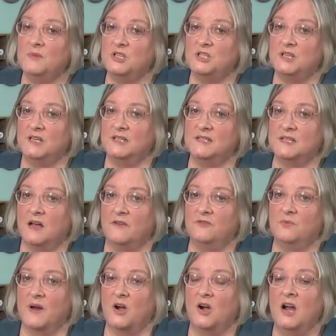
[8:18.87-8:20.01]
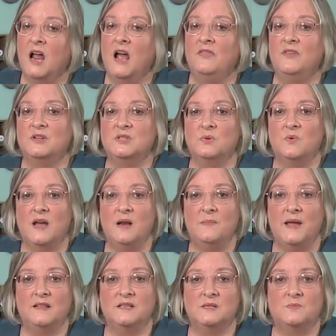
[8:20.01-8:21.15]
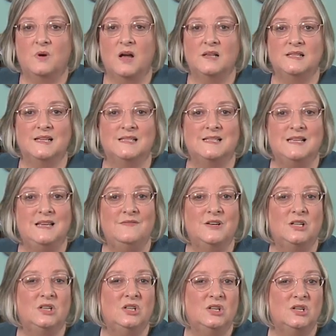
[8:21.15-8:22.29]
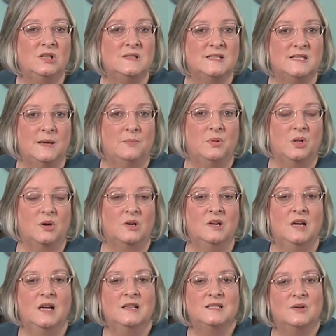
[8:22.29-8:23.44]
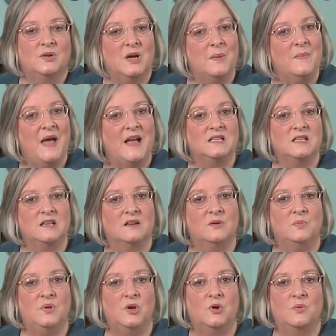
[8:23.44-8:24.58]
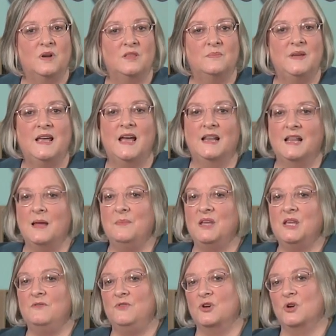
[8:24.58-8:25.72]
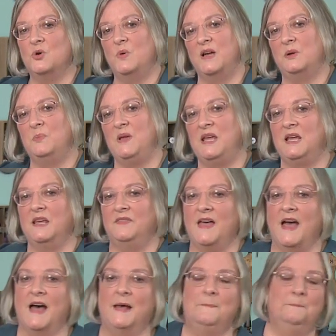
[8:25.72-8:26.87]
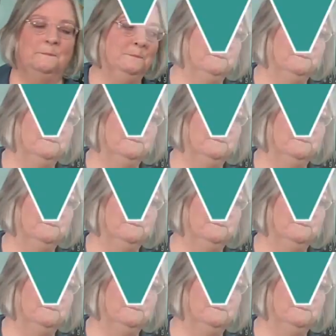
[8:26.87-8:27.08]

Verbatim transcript: machine and software, there's a way to make this process even a little simpler. So come back to the computer with me and let me give you a quick peek at that.